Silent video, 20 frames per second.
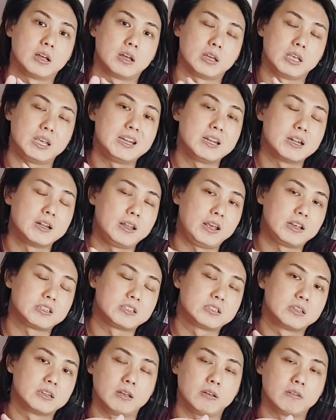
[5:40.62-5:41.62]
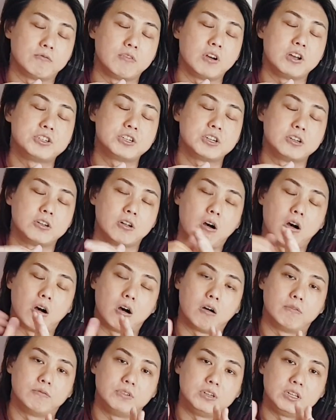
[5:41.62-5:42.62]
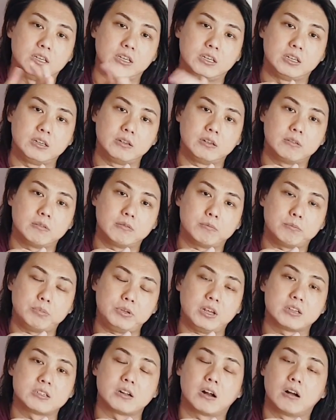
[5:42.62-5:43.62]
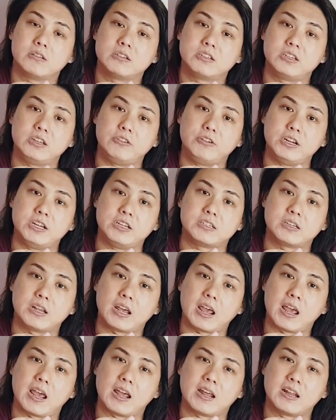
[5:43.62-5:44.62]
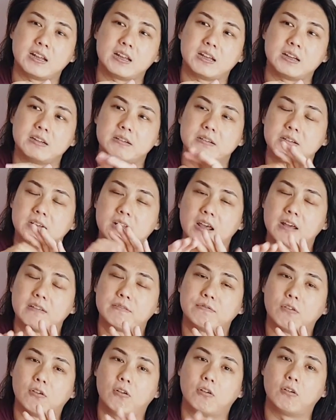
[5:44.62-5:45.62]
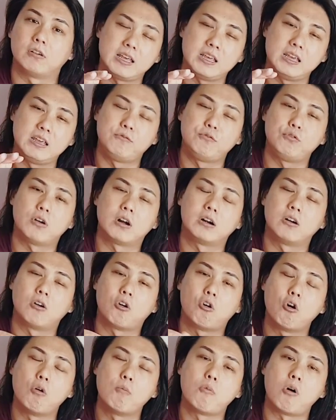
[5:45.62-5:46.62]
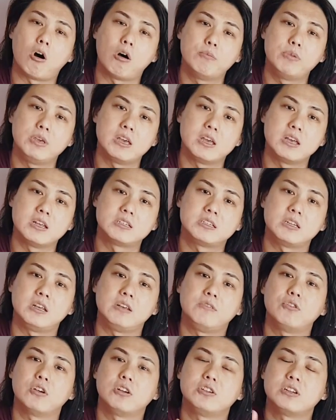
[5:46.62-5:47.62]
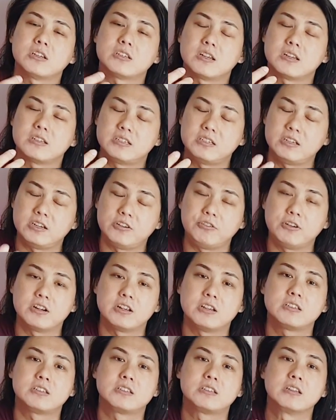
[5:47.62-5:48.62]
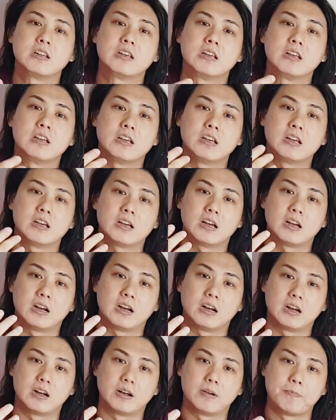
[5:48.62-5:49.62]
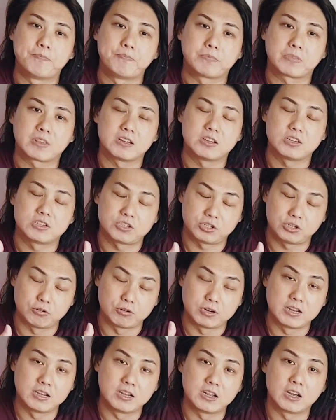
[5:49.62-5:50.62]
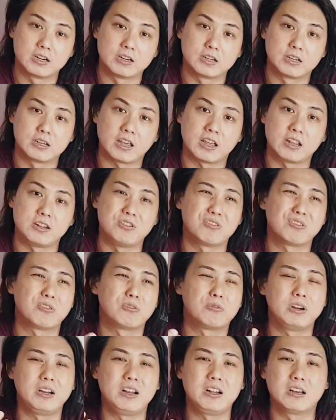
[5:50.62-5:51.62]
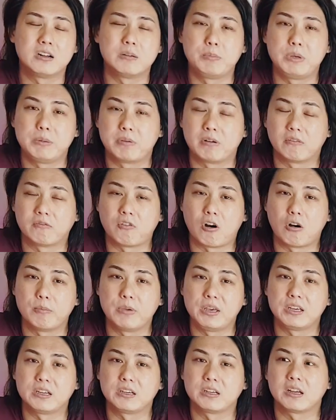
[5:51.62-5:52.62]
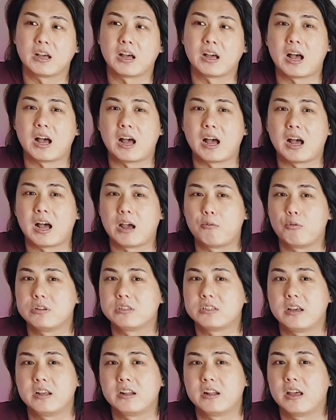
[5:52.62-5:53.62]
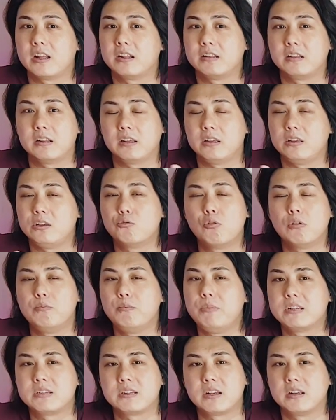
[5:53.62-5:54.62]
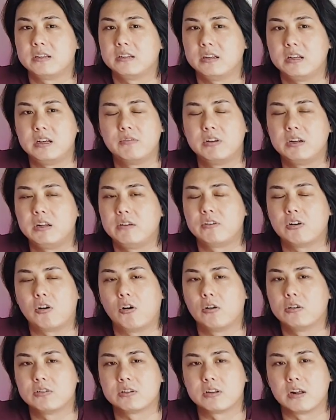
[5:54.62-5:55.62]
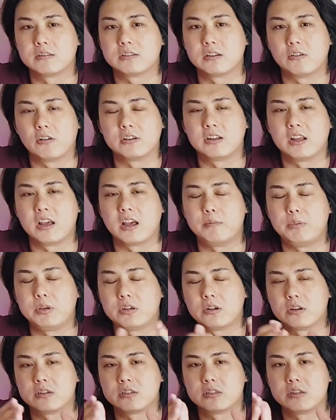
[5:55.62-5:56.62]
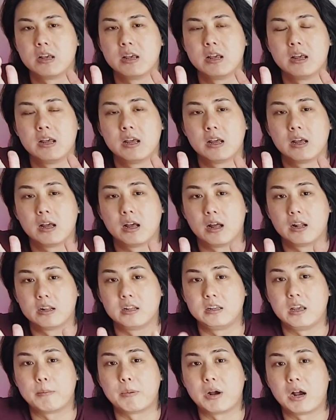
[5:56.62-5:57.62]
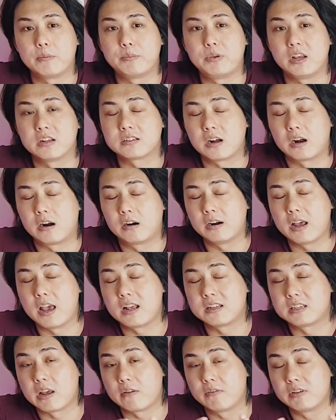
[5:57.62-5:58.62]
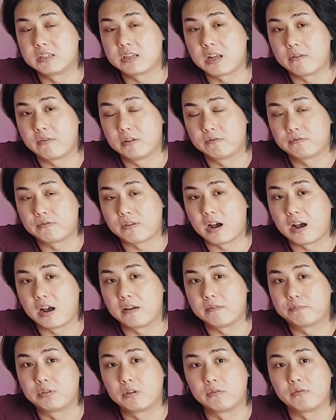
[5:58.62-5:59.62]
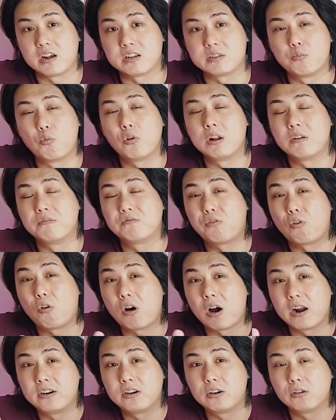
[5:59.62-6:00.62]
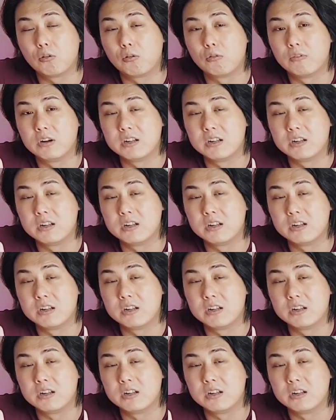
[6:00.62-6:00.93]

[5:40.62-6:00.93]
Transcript: in the next version of the PSR series. And therefore, if you are a home hobbyist, if you're just a serious student learner and you're not really going to be performing, I would say that you won't miss it even if the audio styles are not there, because the Yamaha PSR-S775 provides more than 400 open